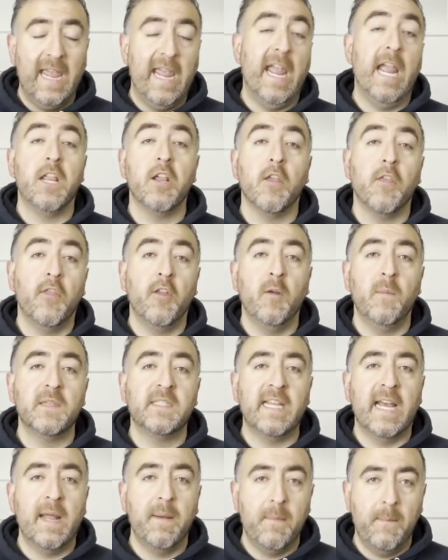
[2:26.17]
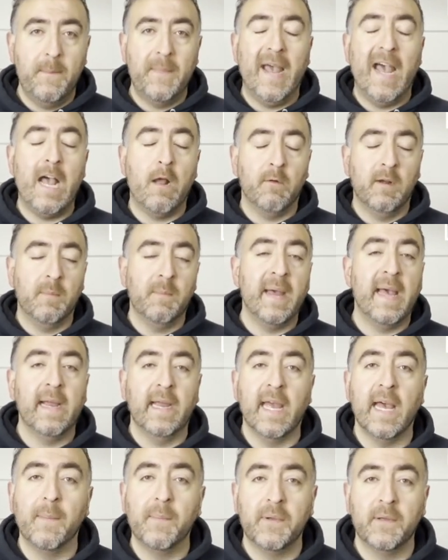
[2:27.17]
and your thermostat powering
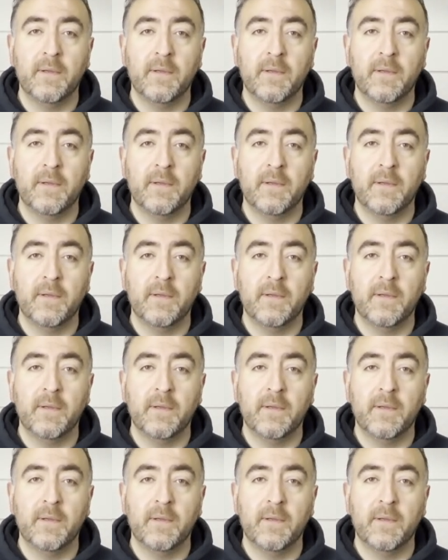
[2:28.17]
back up.